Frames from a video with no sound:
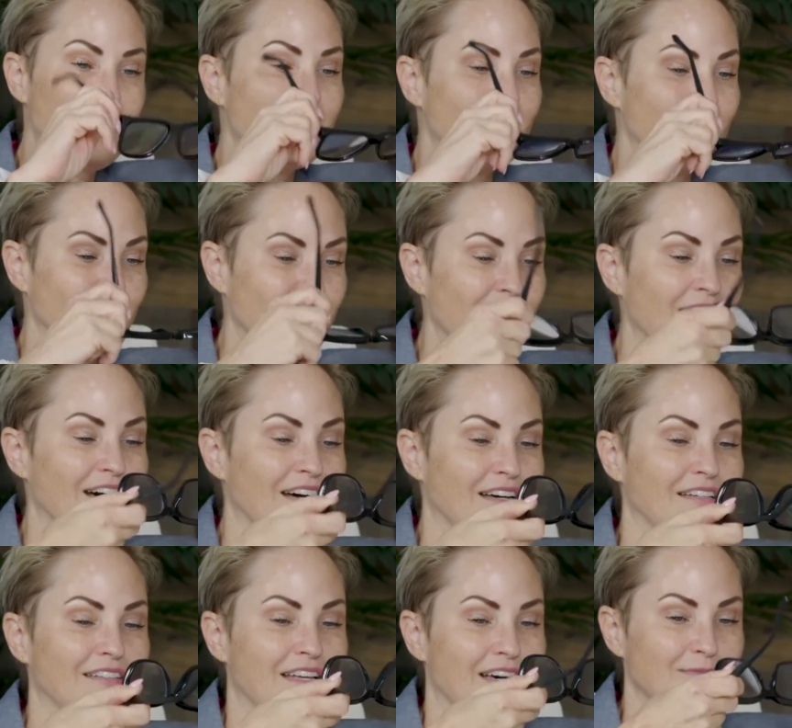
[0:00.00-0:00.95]
wow.
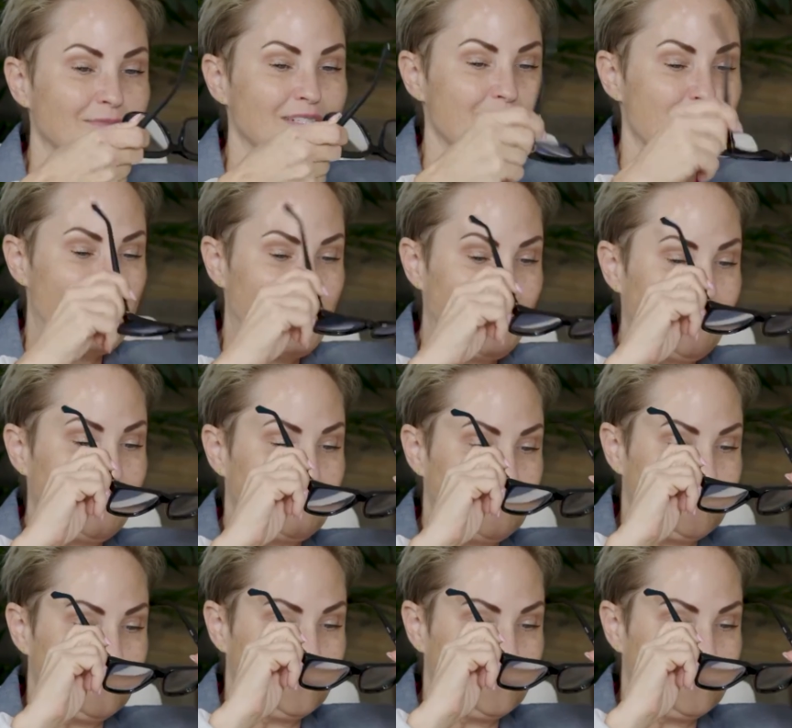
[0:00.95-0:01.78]
Yeah, that was bad.